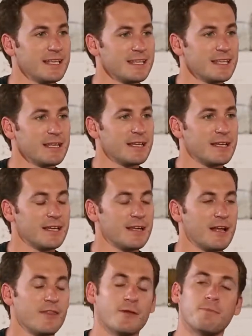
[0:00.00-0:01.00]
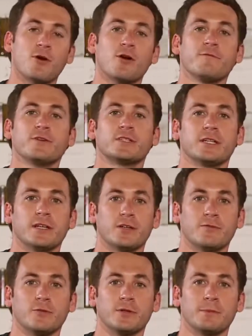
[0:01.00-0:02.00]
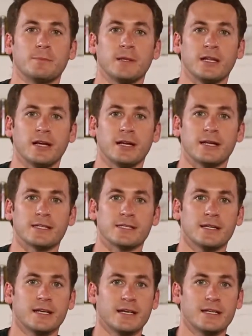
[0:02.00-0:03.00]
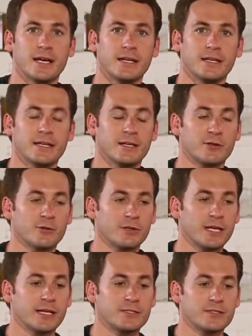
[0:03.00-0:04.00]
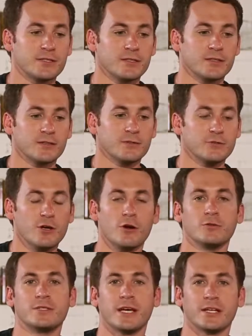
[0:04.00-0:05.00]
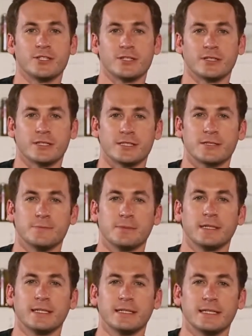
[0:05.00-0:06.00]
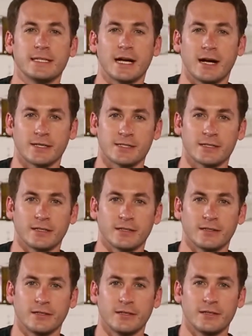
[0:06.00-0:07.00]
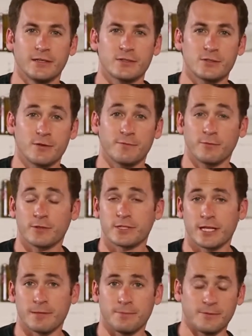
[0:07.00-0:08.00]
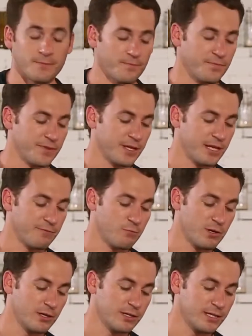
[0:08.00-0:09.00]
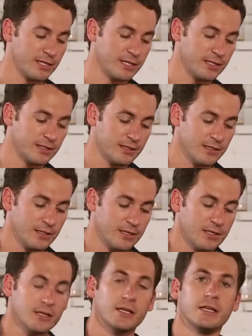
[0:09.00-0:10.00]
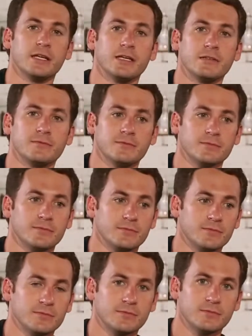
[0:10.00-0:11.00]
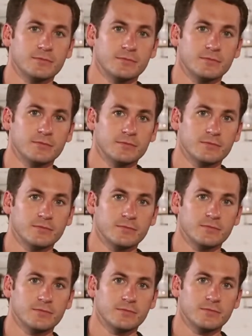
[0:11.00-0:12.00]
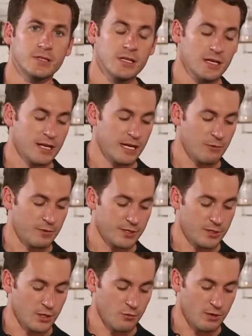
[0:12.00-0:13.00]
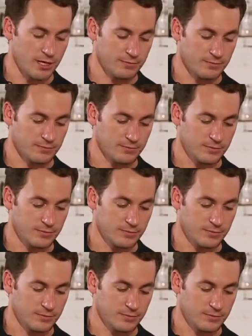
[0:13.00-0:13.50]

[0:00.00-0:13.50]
it, the perfect interval implies that it creates no tension. It's completely consonant. So for example, if we're in E and we go up